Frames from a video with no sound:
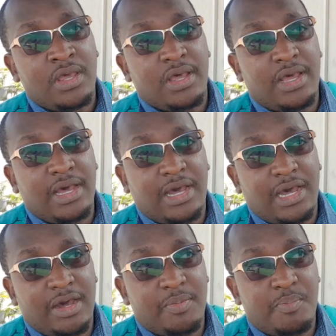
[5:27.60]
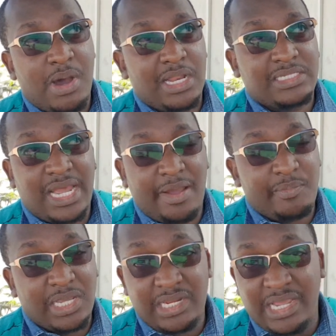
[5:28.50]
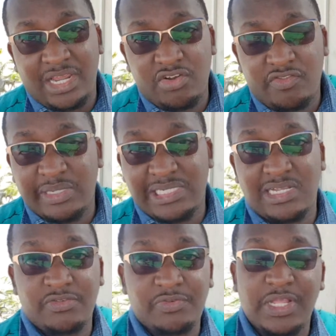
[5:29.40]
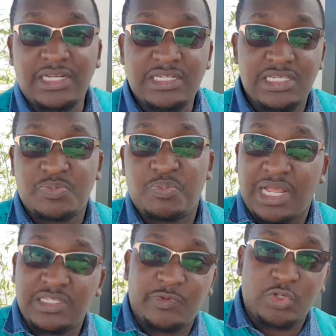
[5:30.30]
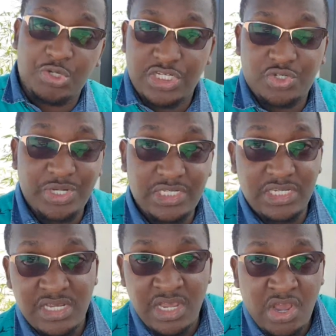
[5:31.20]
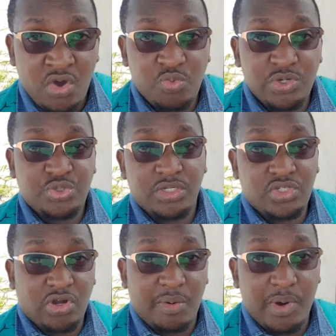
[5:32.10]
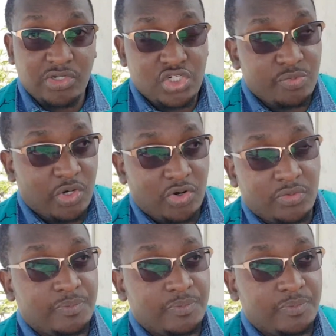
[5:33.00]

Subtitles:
But I'm getting ahead of myself. That is plans for 2020, which we'll talk about tomorrow.